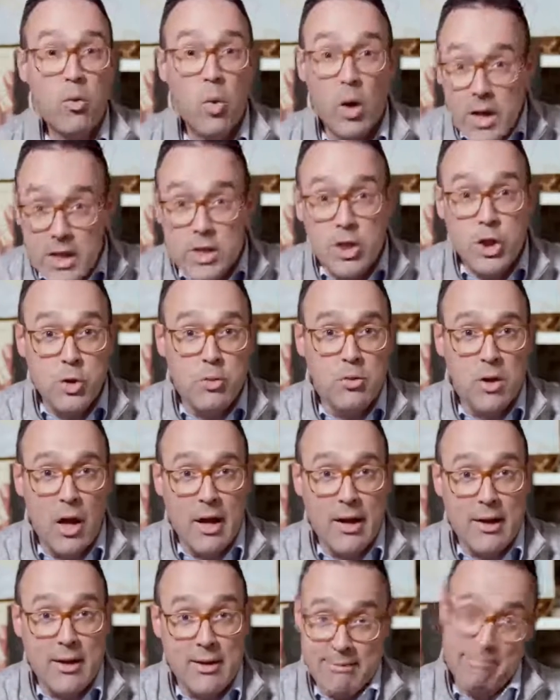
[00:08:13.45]
What did you
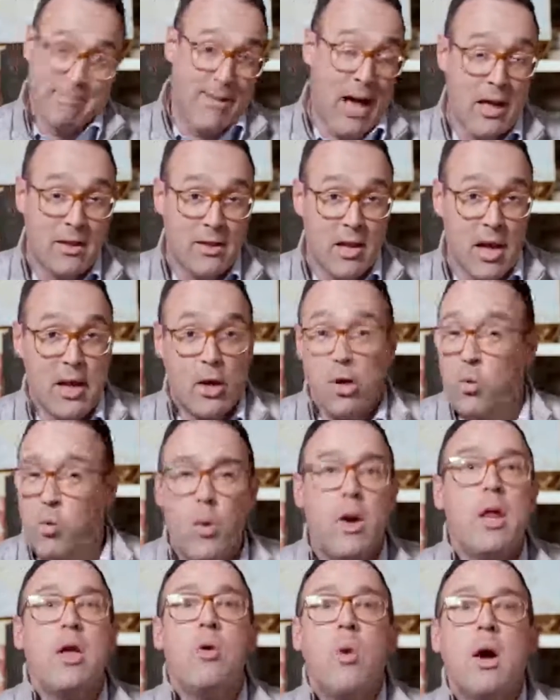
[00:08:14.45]
like, not like?
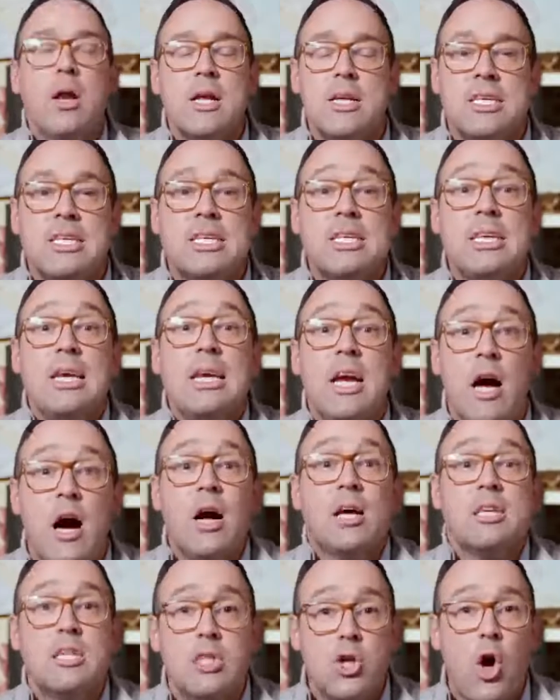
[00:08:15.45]
What do you want to see
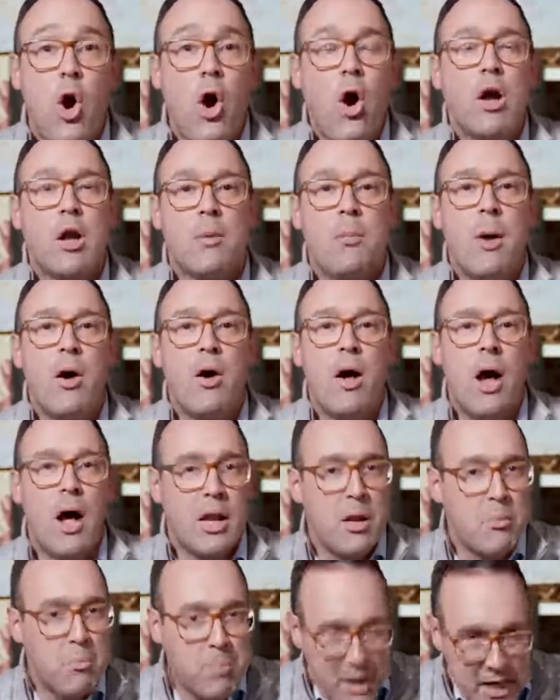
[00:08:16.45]
us talk about
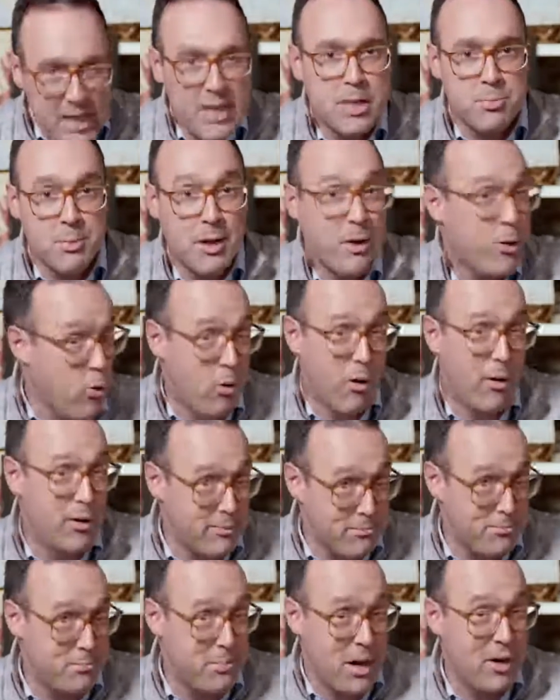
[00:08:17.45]
on impeachment
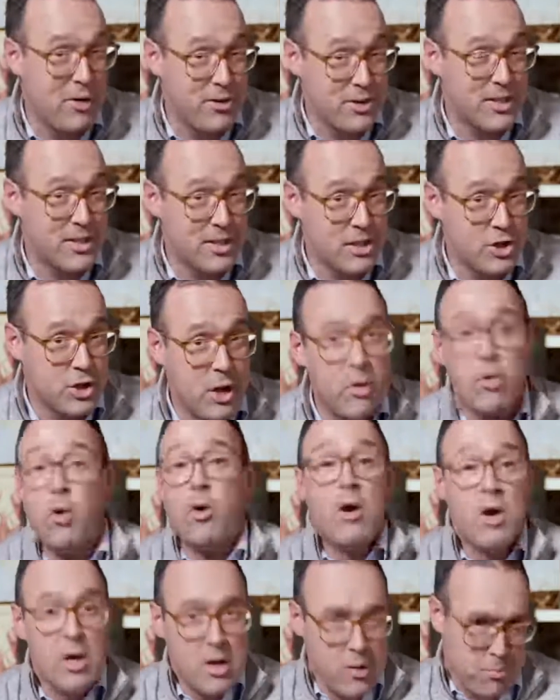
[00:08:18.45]
or politics in general?